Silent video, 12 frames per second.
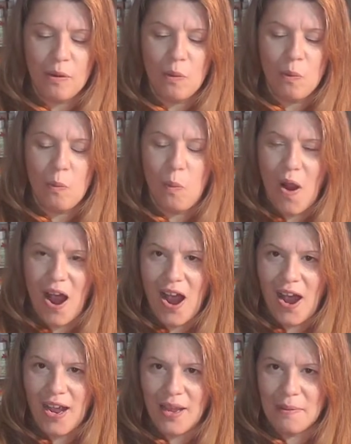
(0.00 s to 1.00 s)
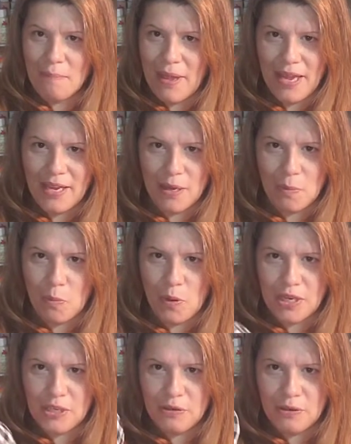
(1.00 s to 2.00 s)
why make them
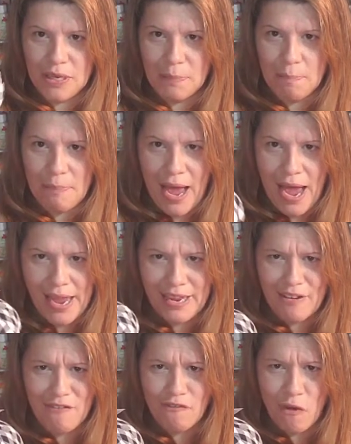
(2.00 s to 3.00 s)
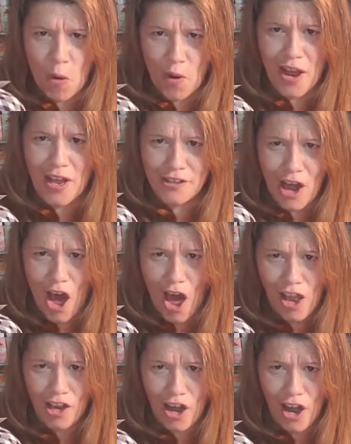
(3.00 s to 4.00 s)
when you can buy them for
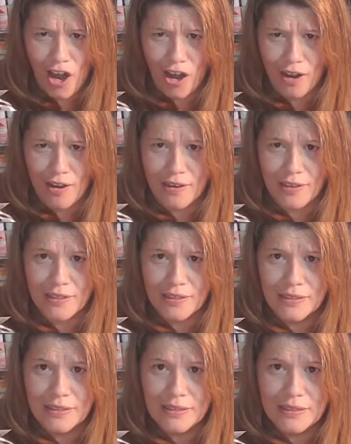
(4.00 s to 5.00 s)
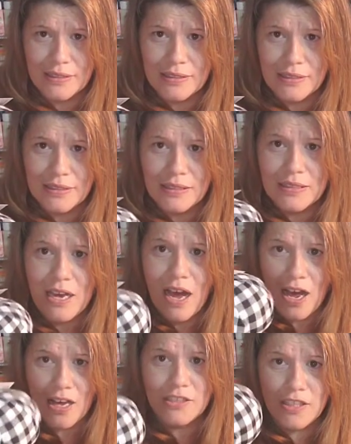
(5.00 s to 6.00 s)
$1?
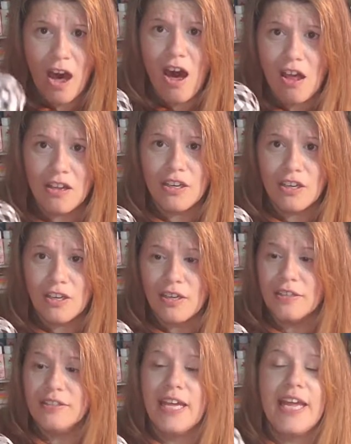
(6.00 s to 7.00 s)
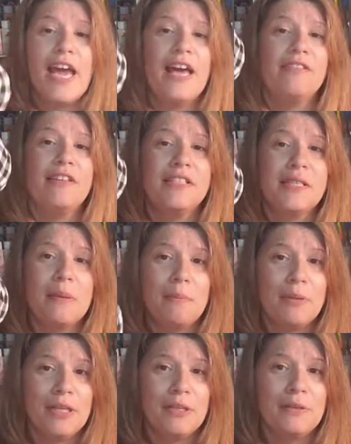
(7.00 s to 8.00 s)
$1. They had this in
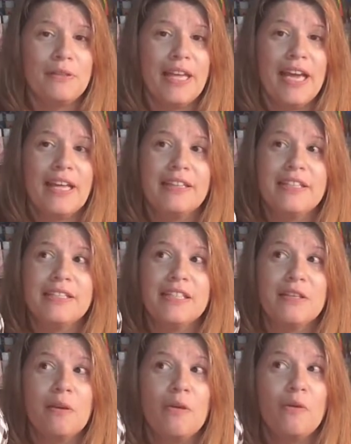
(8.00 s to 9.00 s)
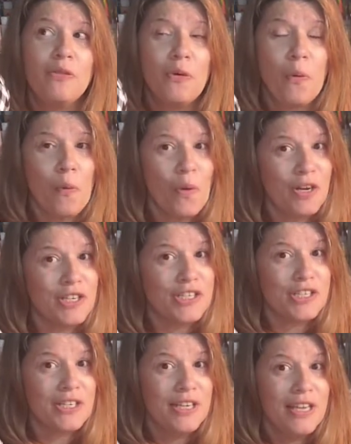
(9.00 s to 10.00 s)
blue. They had this in the
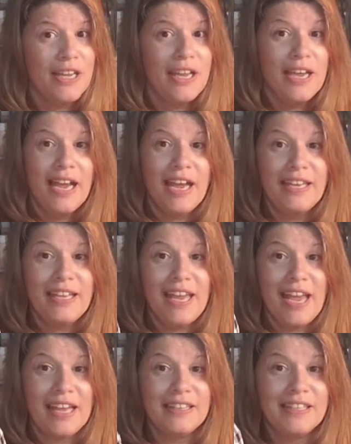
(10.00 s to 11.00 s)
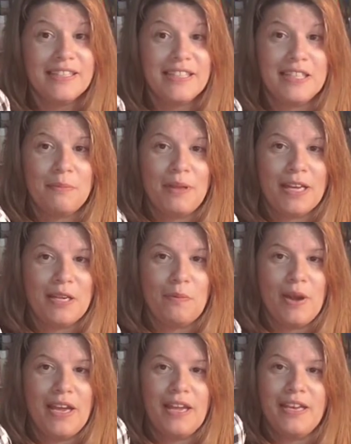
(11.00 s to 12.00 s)
orange. And they had this in the black and
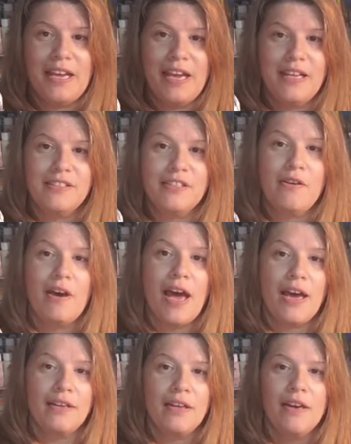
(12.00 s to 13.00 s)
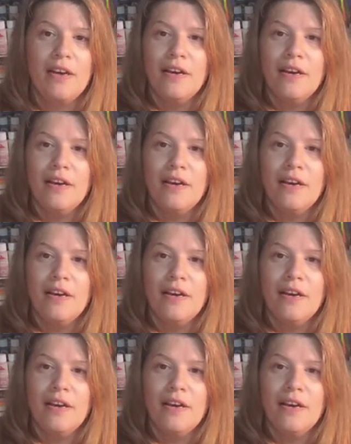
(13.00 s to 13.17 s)
white. And they also had